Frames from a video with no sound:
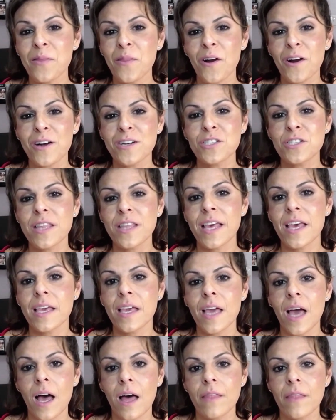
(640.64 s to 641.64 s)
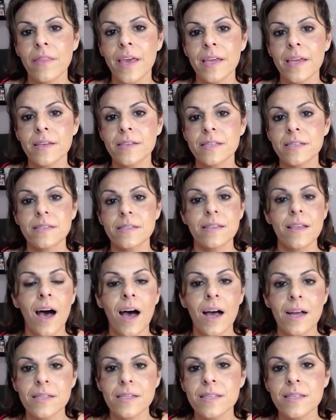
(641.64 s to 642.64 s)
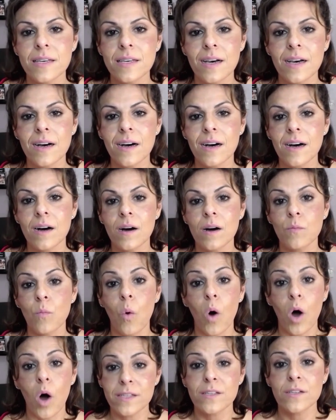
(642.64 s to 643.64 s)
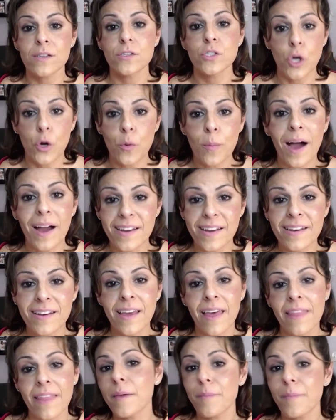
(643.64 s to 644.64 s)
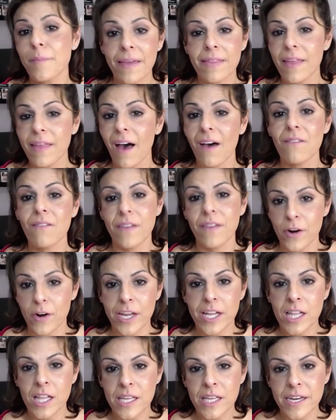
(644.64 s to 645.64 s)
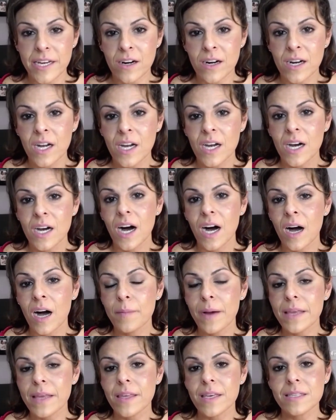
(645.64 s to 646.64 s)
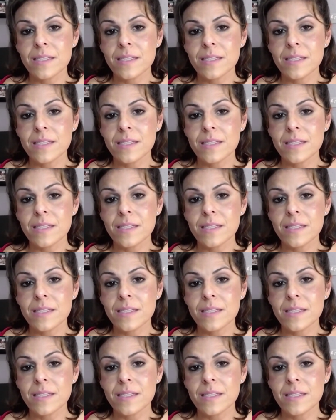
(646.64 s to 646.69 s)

large, they did not want Joe Biden, and they made that very clear. I think